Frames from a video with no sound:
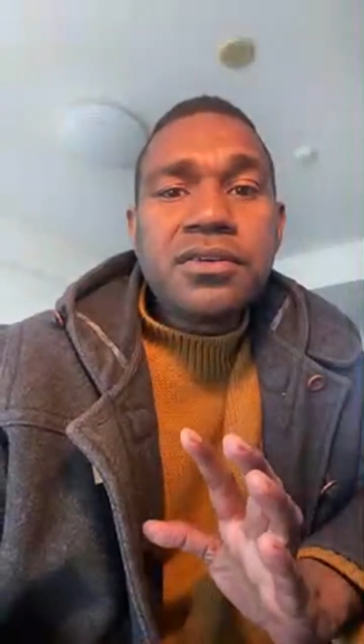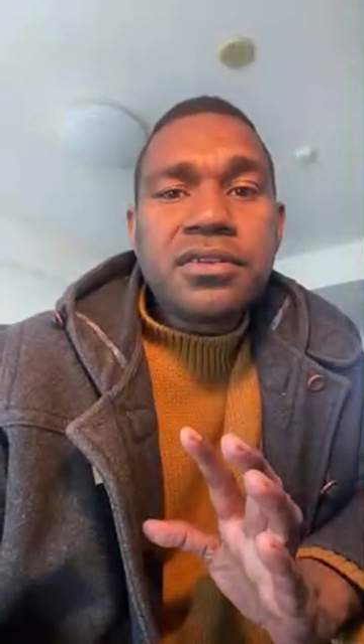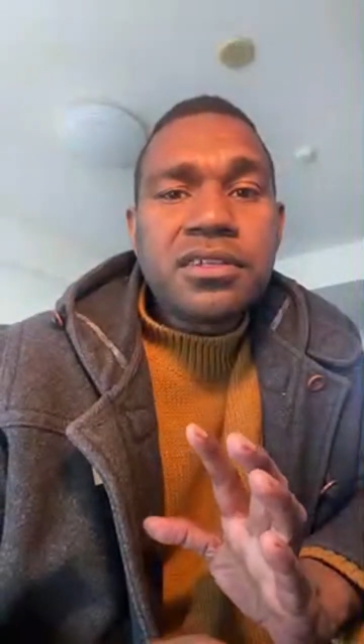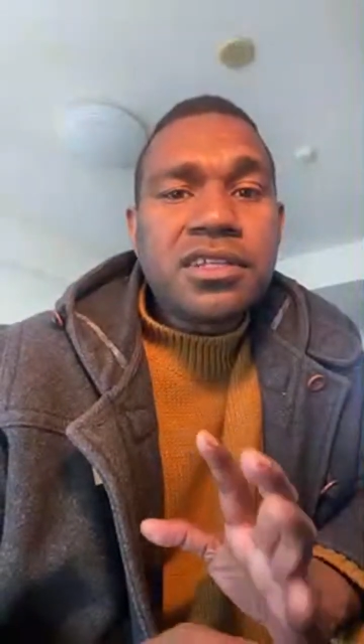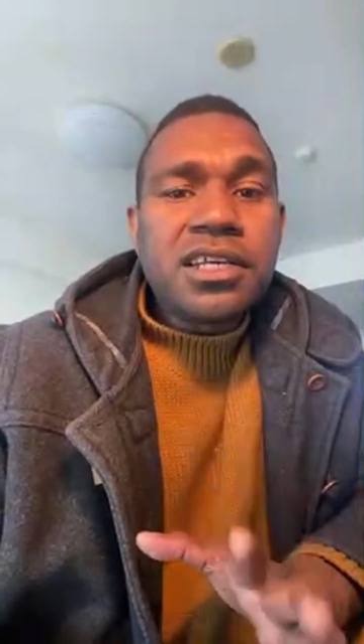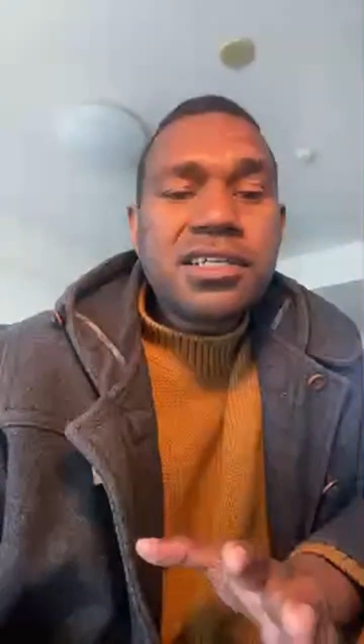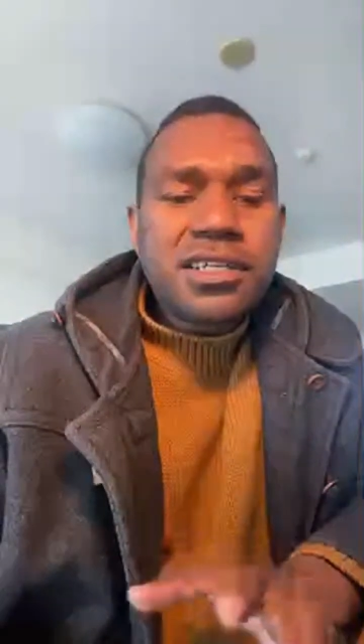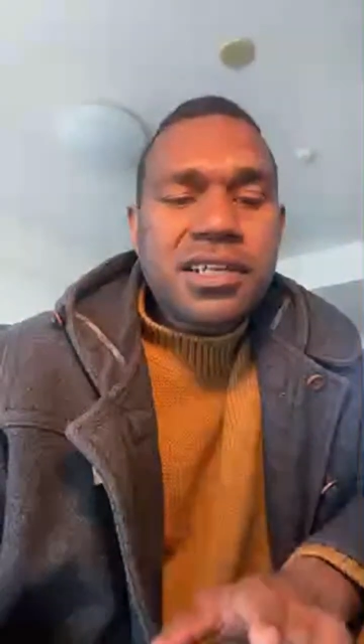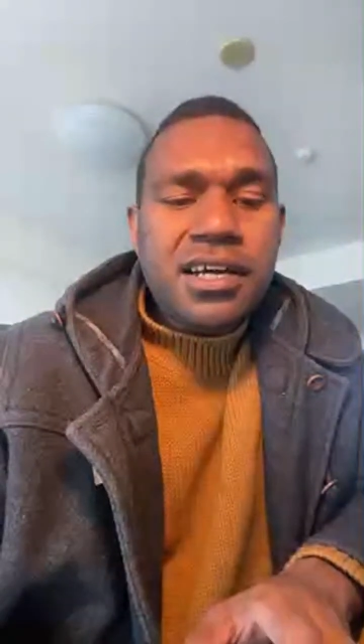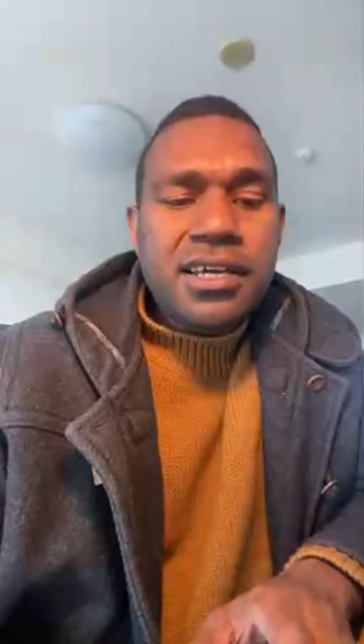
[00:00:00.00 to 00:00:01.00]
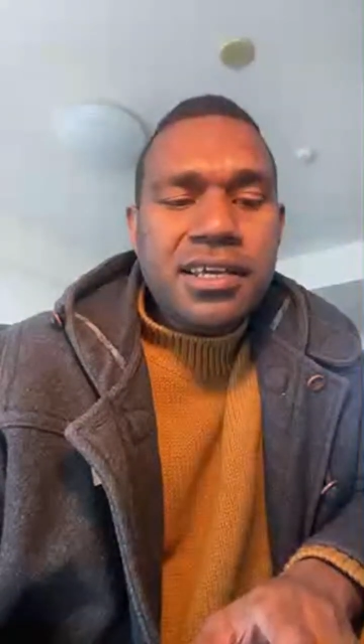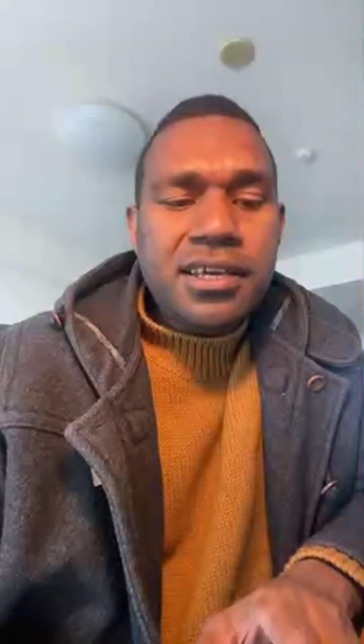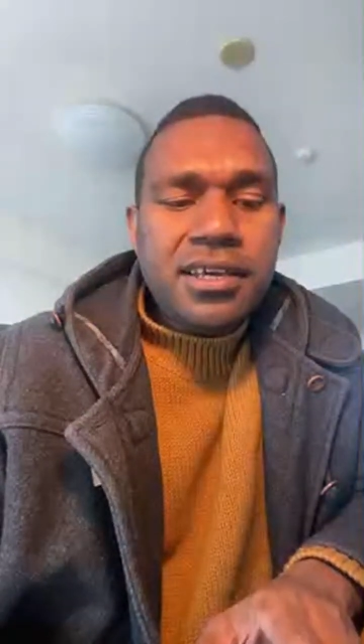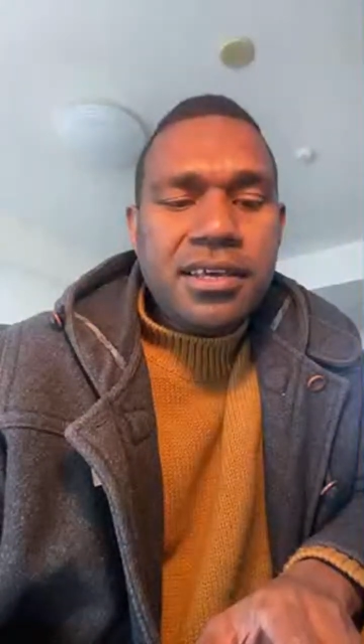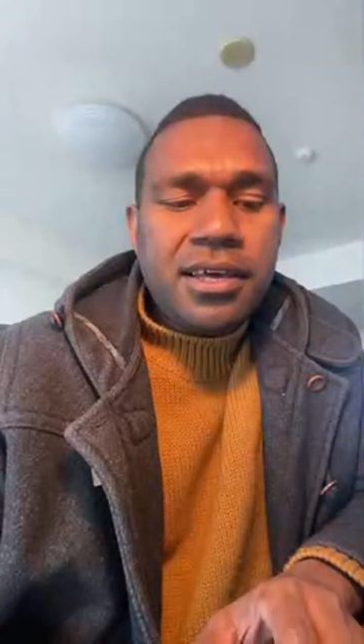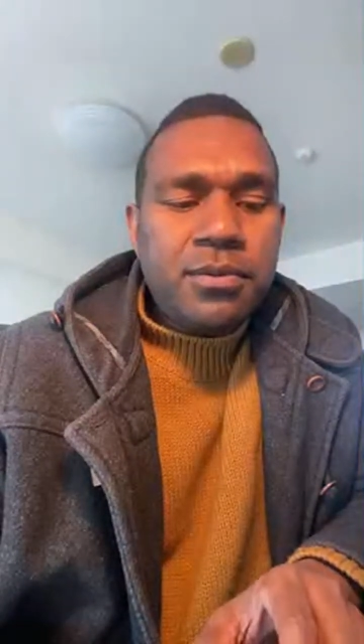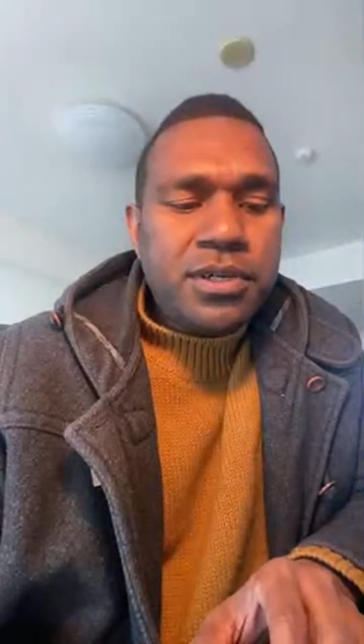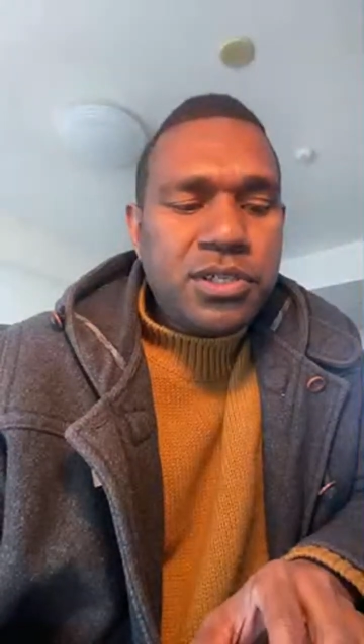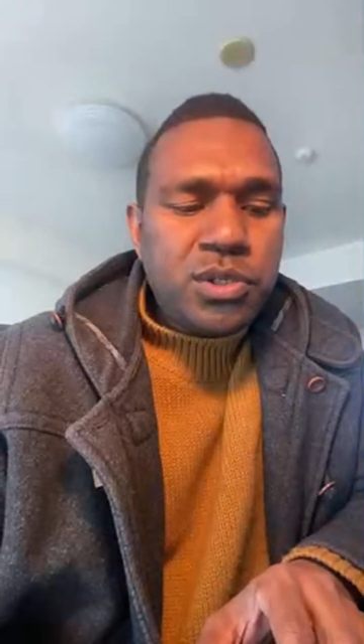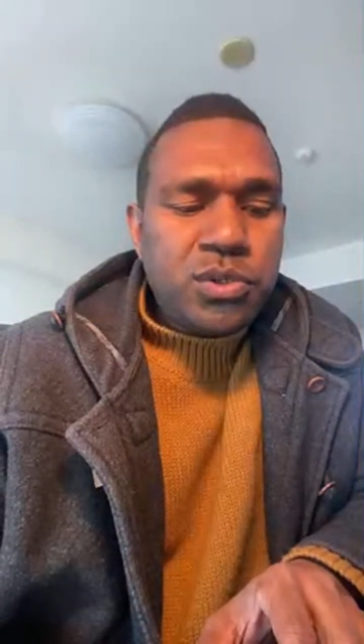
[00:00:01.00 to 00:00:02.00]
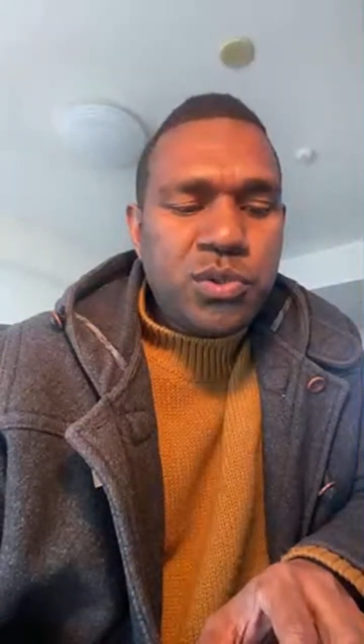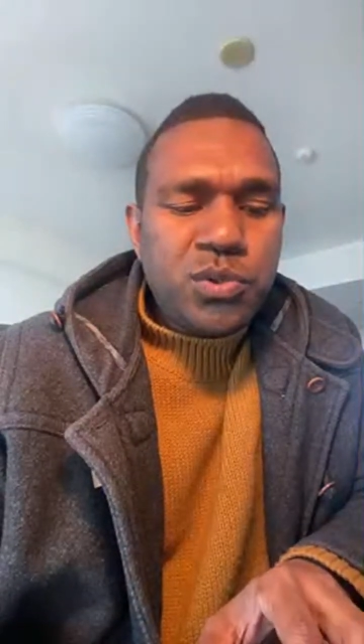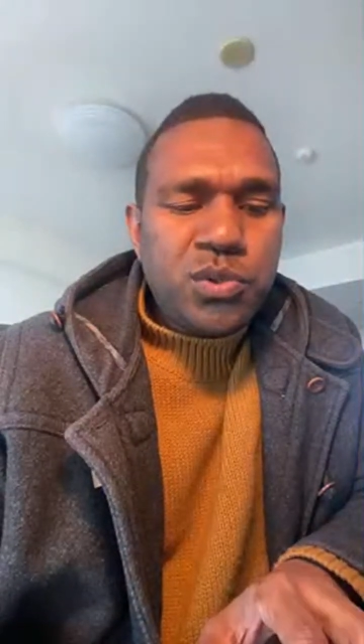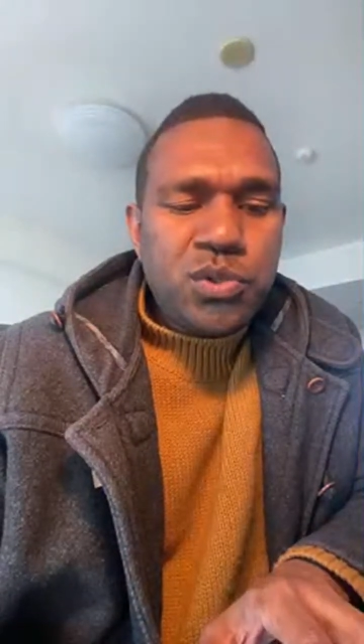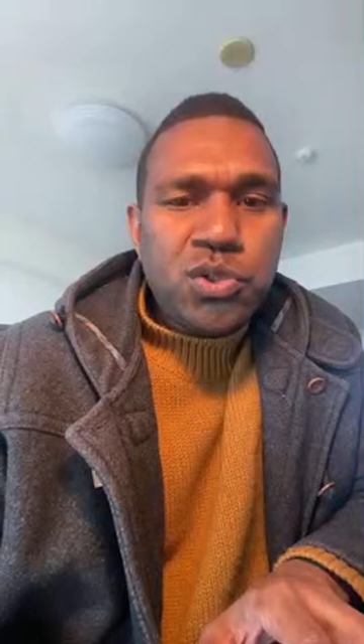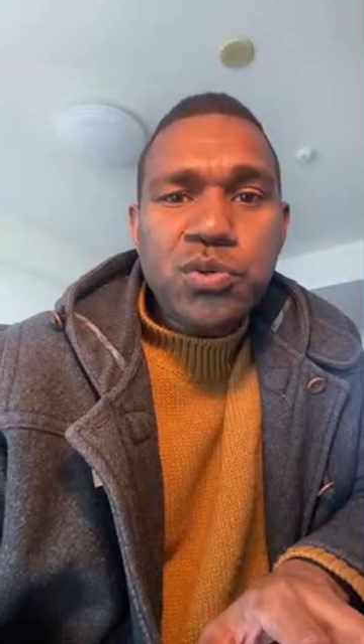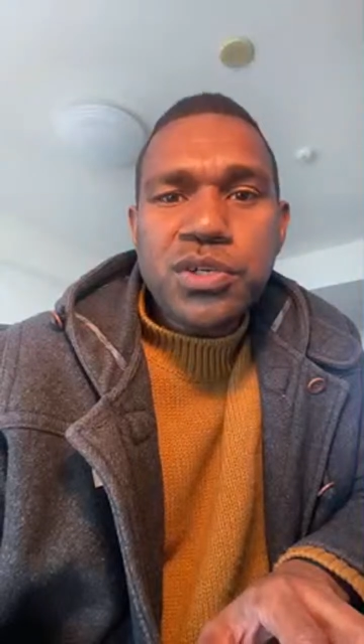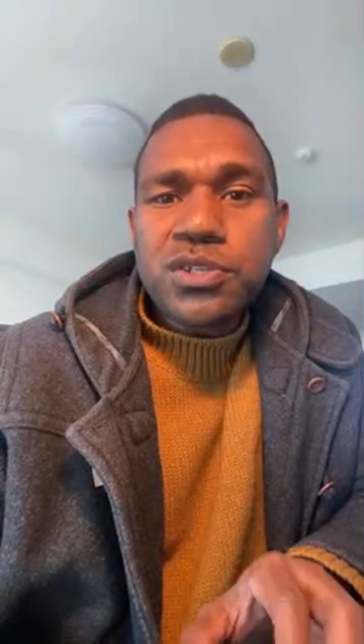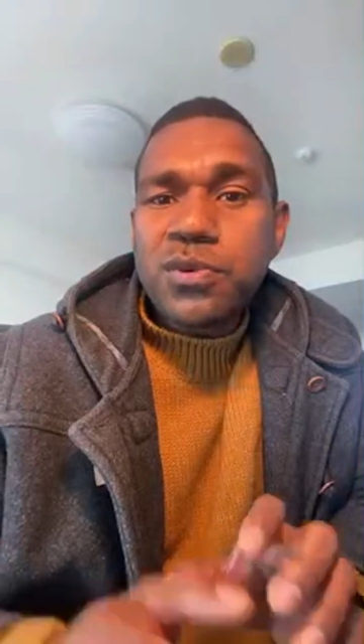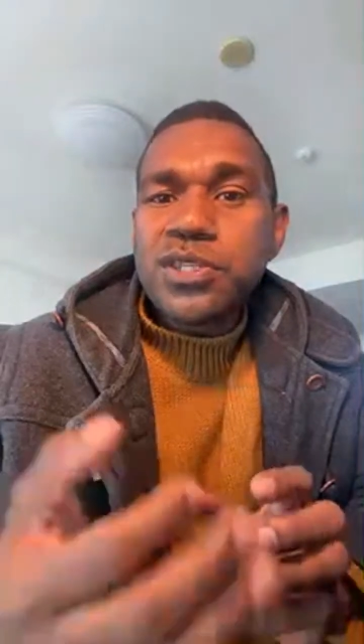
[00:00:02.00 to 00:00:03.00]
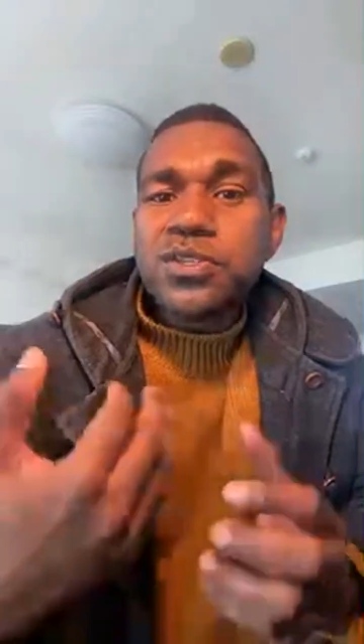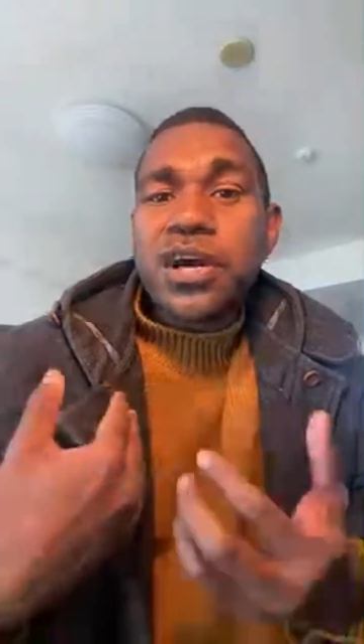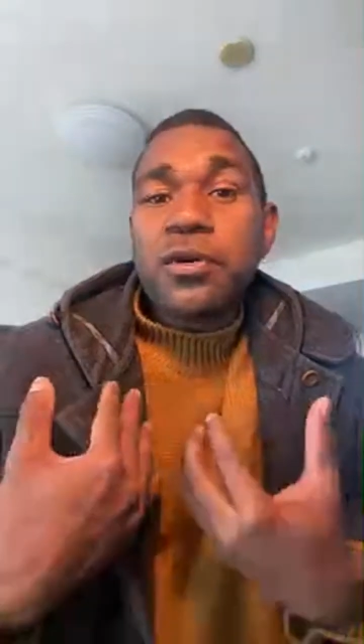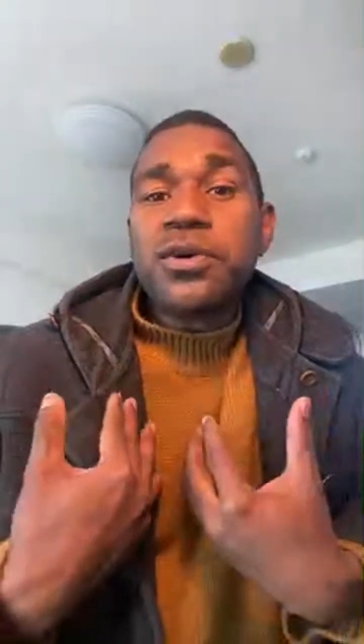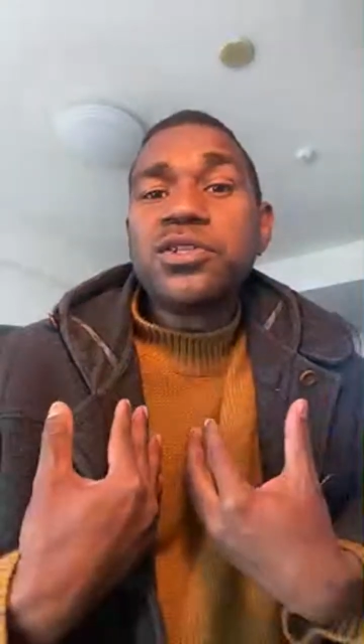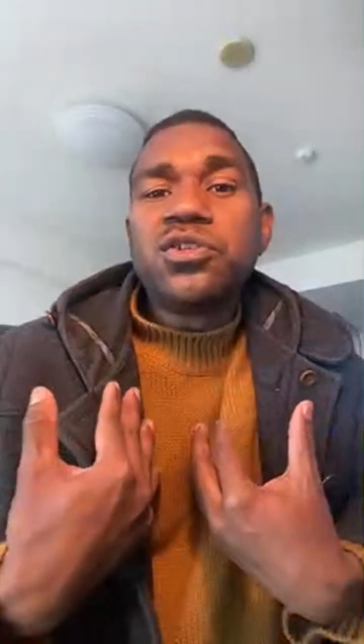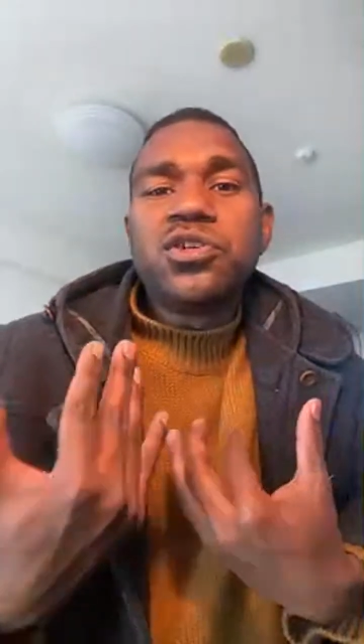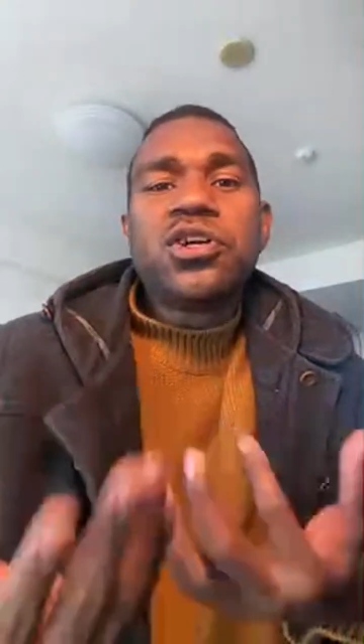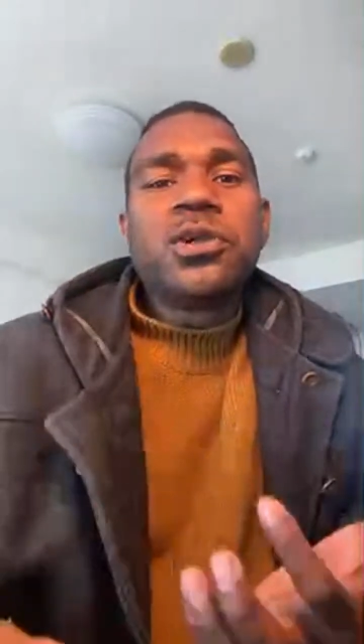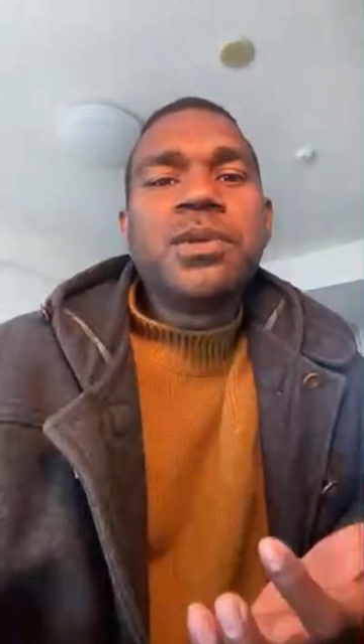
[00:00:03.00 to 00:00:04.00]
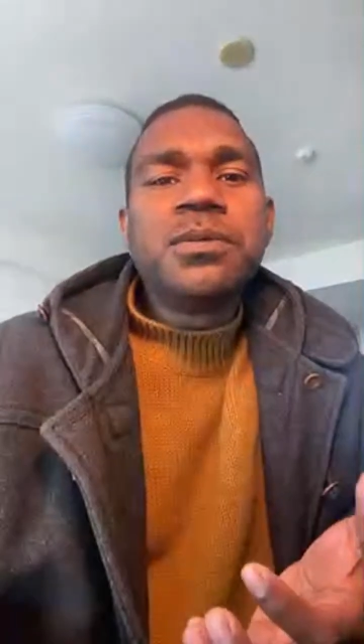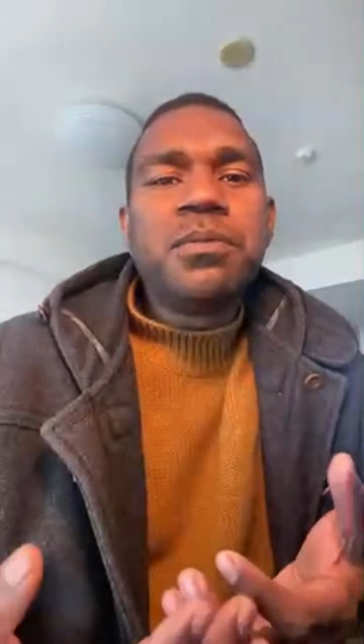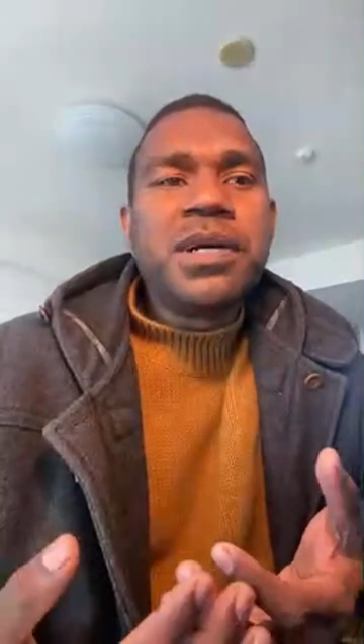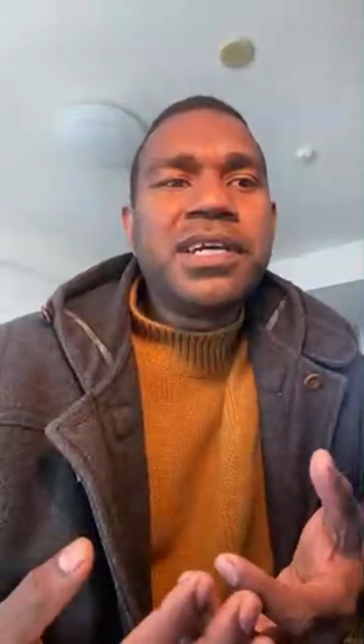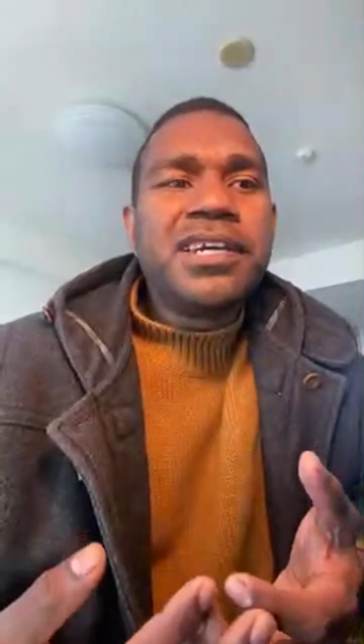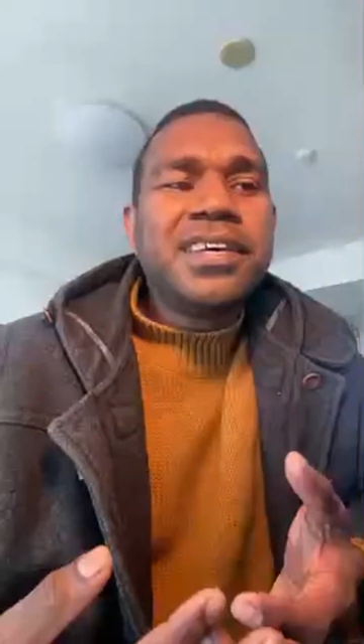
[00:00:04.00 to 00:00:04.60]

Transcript: things that I want to do is I want to document my